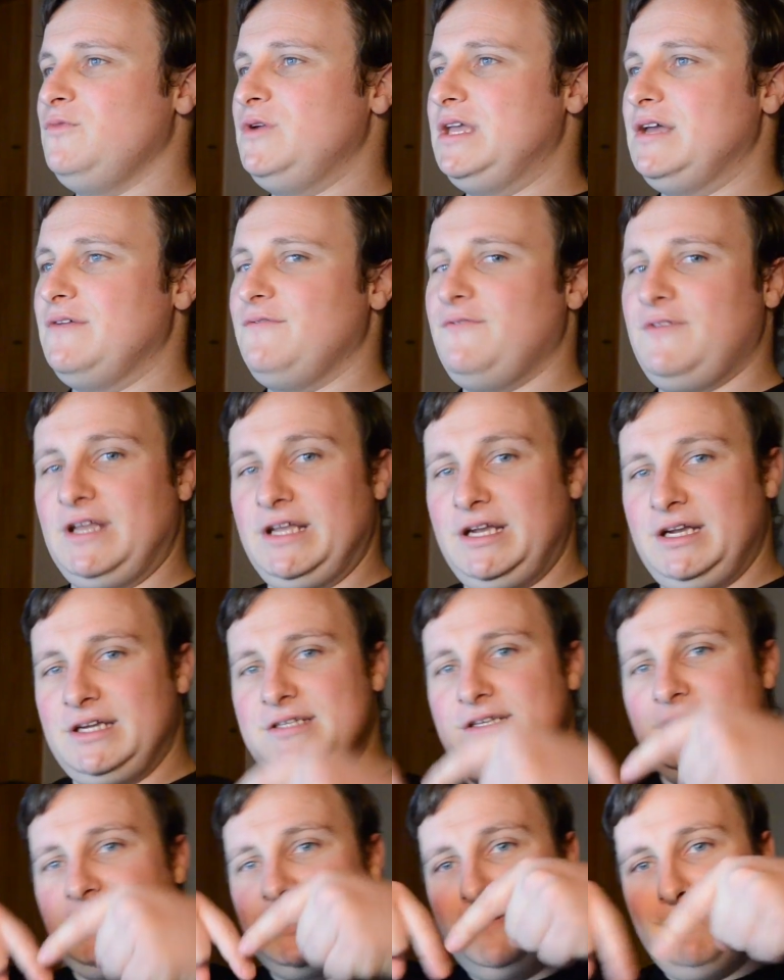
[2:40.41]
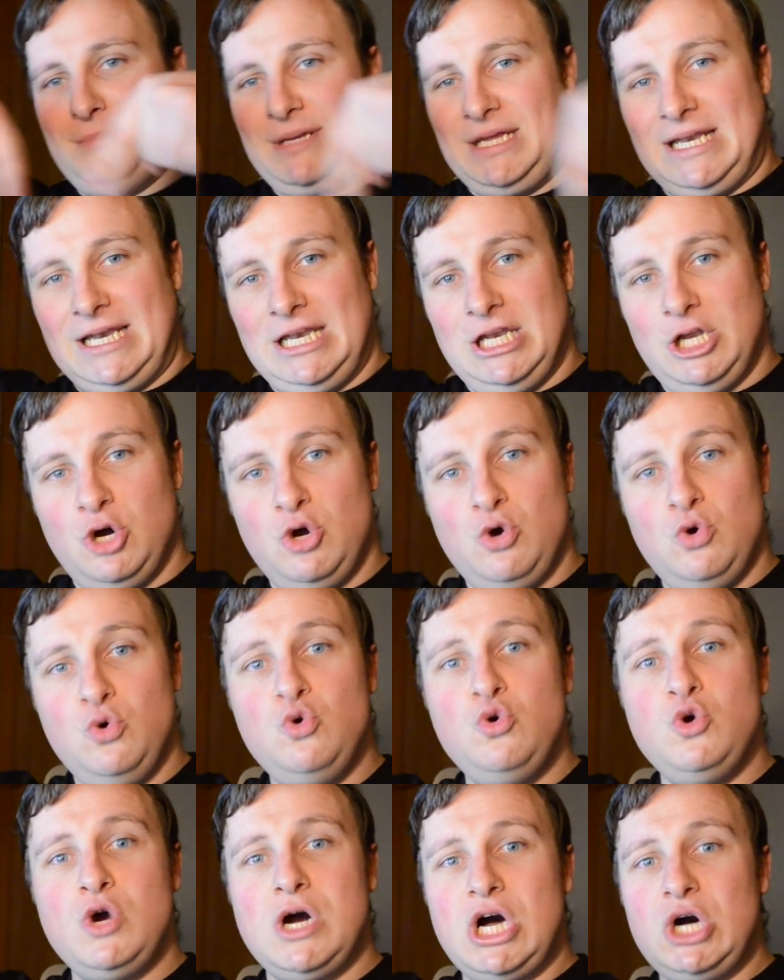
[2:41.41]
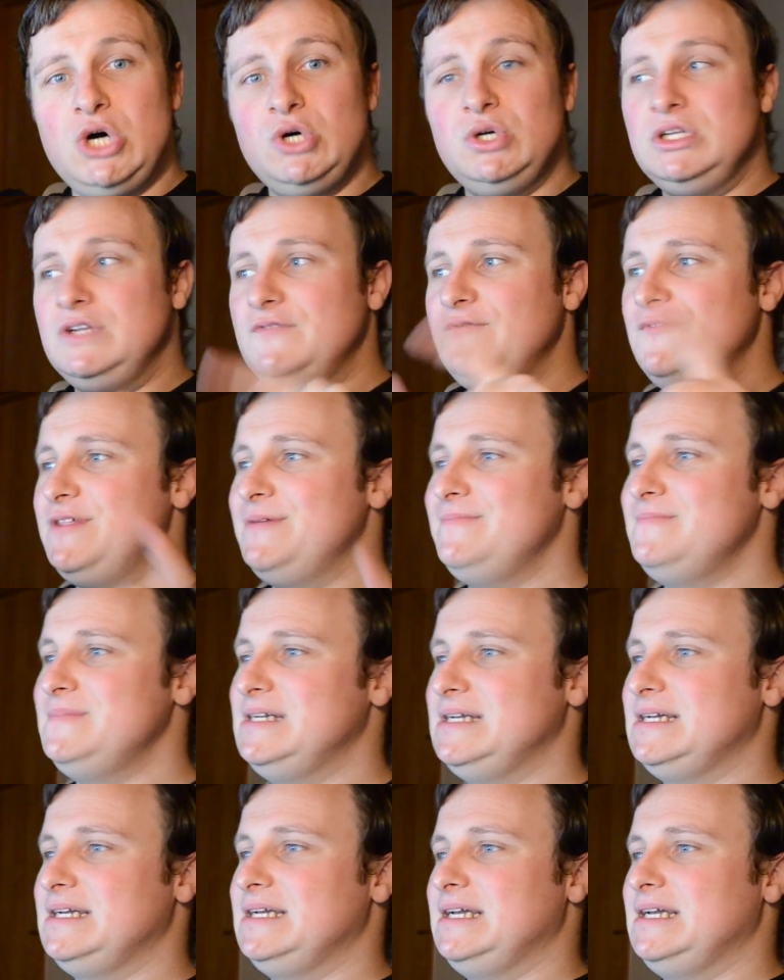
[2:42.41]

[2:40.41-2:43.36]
We have linked below all of them.